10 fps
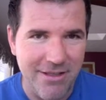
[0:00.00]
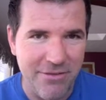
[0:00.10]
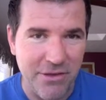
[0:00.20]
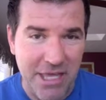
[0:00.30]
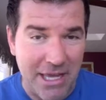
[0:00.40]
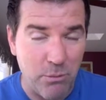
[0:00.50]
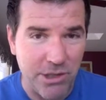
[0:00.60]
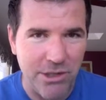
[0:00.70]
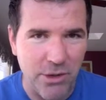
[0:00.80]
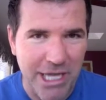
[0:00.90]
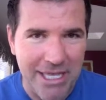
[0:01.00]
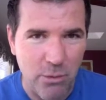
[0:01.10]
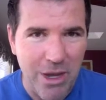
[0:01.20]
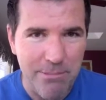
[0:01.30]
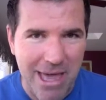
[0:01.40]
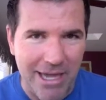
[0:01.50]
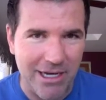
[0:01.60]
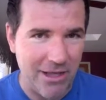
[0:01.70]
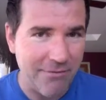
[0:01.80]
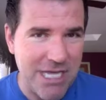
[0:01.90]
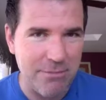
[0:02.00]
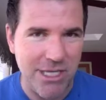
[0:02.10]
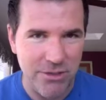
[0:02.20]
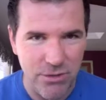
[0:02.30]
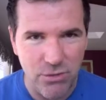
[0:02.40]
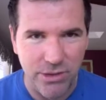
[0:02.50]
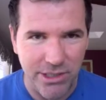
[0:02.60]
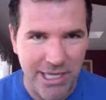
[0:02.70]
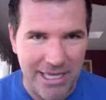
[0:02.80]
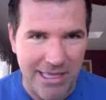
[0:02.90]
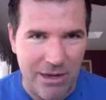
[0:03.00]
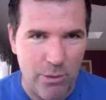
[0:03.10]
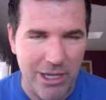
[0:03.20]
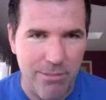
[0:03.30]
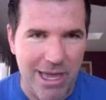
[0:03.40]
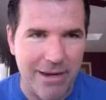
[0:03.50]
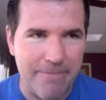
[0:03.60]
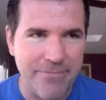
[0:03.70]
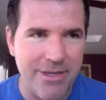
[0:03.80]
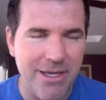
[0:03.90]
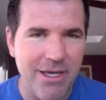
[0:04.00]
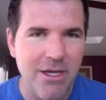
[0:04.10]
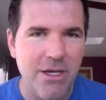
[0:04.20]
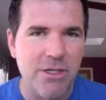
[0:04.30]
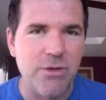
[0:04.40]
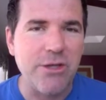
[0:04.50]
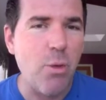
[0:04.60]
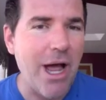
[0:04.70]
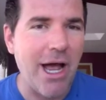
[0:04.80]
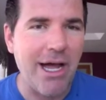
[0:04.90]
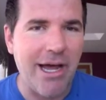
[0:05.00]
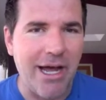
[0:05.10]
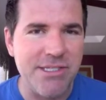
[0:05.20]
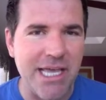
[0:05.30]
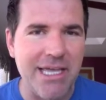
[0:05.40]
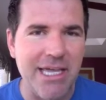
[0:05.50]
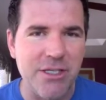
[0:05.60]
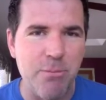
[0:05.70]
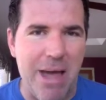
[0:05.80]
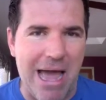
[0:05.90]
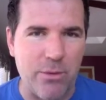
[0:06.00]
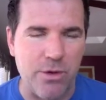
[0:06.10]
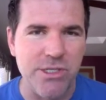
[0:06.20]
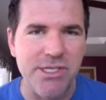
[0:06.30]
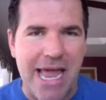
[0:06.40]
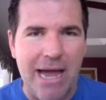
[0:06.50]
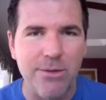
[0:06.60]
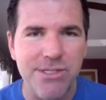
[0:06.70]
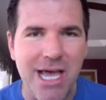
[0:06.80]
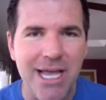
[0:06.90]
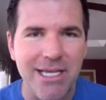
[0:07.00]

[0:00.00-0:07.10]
that they'll gain the weight back. And a lot of times they do gain that weight back. So that's why I say it's backwards. This outside